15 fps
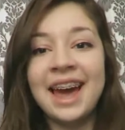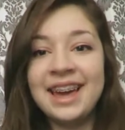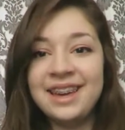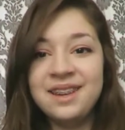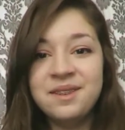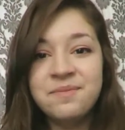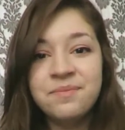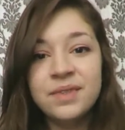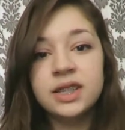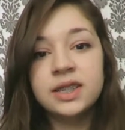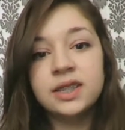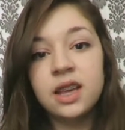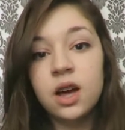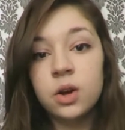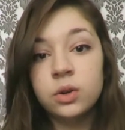Hey!
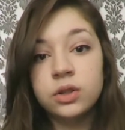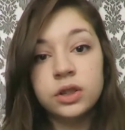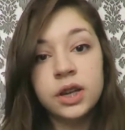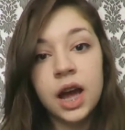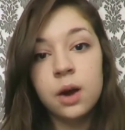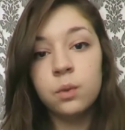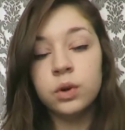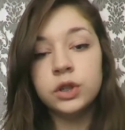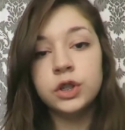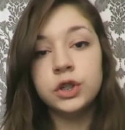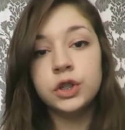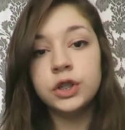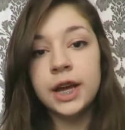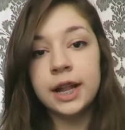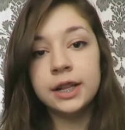So today I
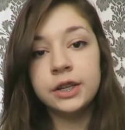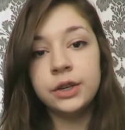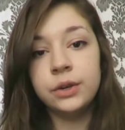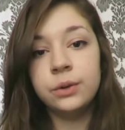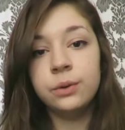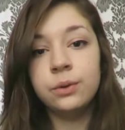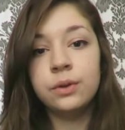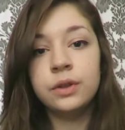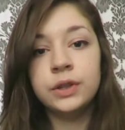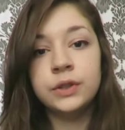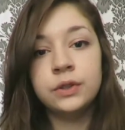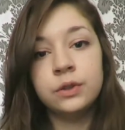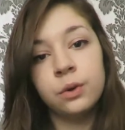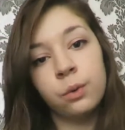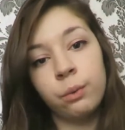wanted to tell you the
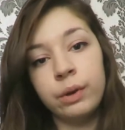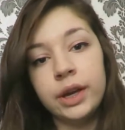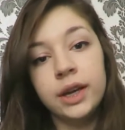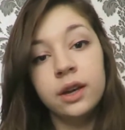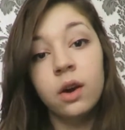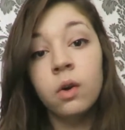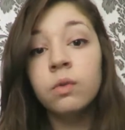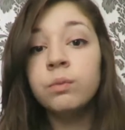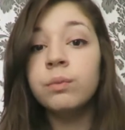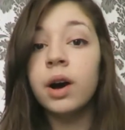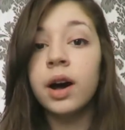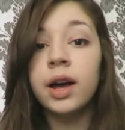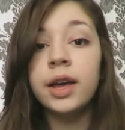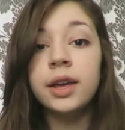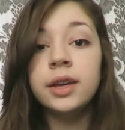story of
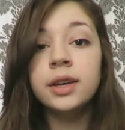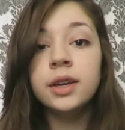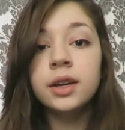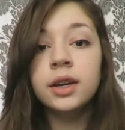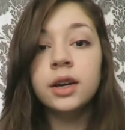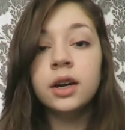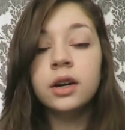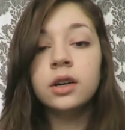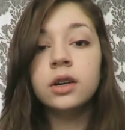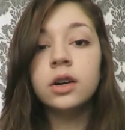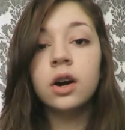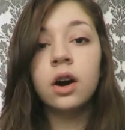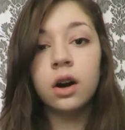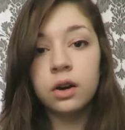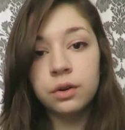my
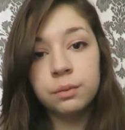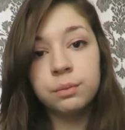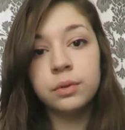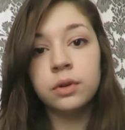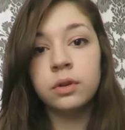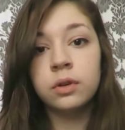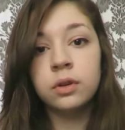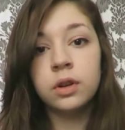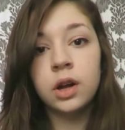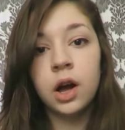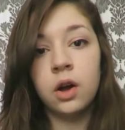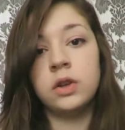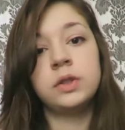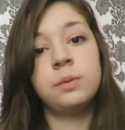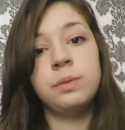horrible
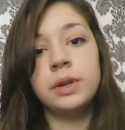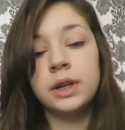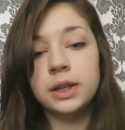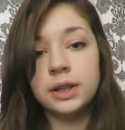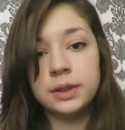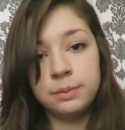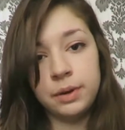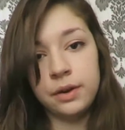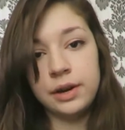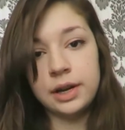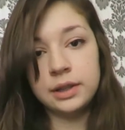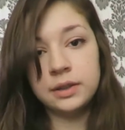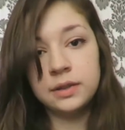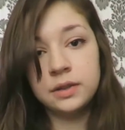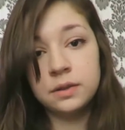hospital
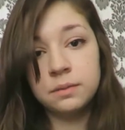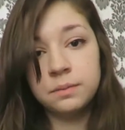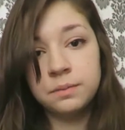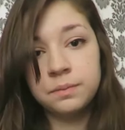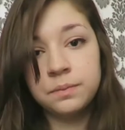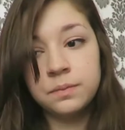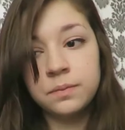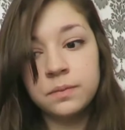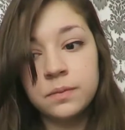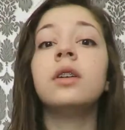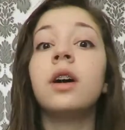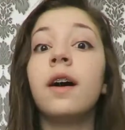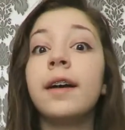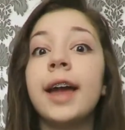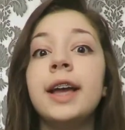experience.
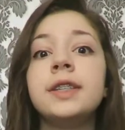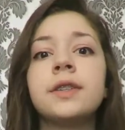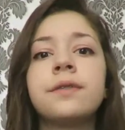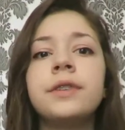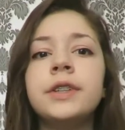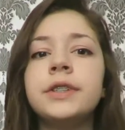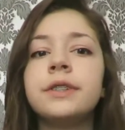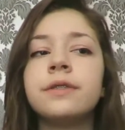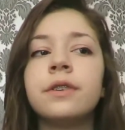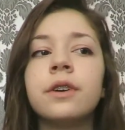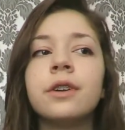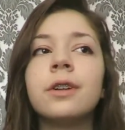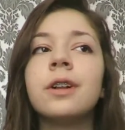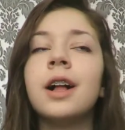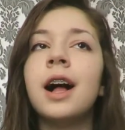Okay, so first of
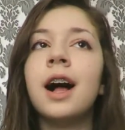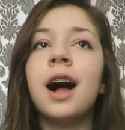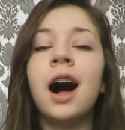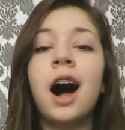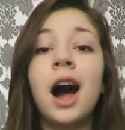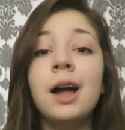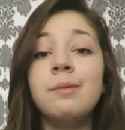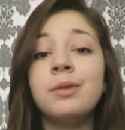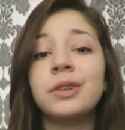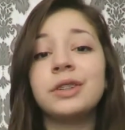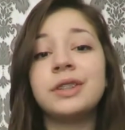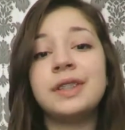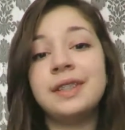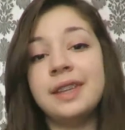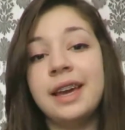all, I'm
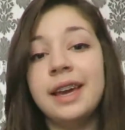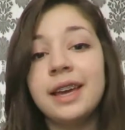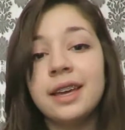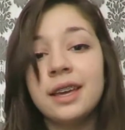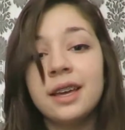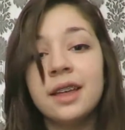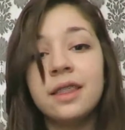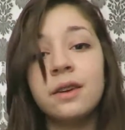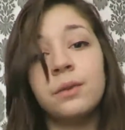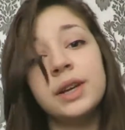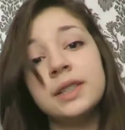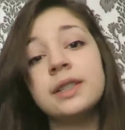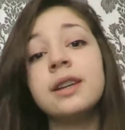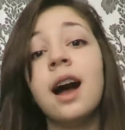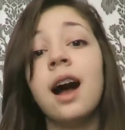not sick. The
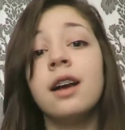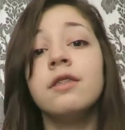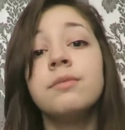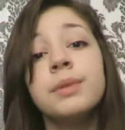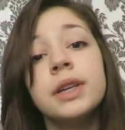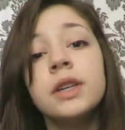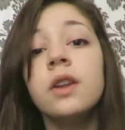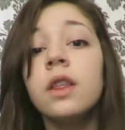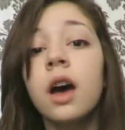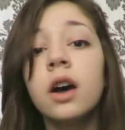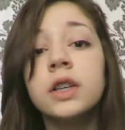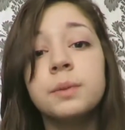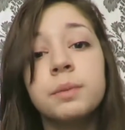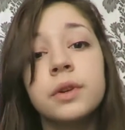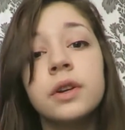reason I've been to the
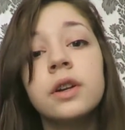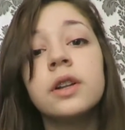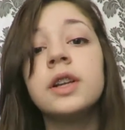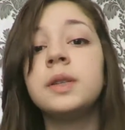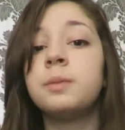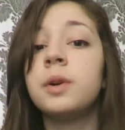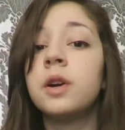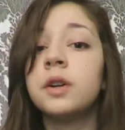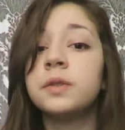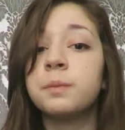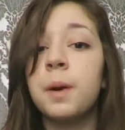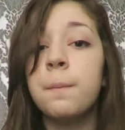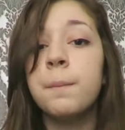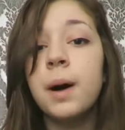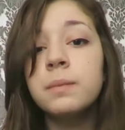hospital is because
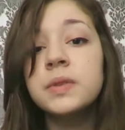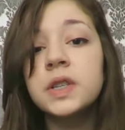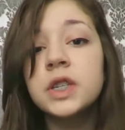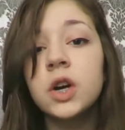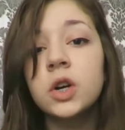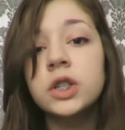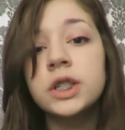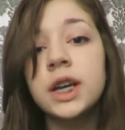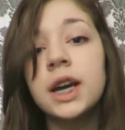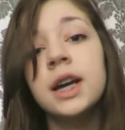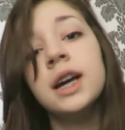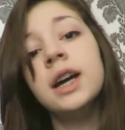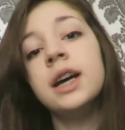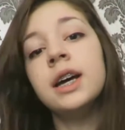my mom's a doctor